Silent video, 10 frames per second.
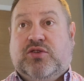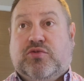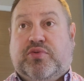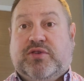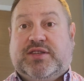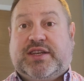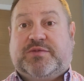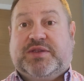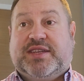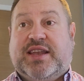
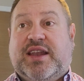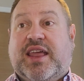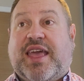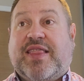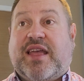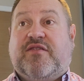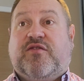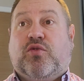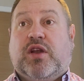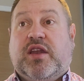0.6%, and again they'd
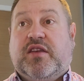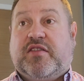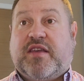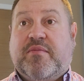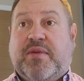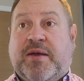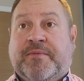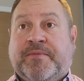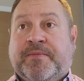fallen in December.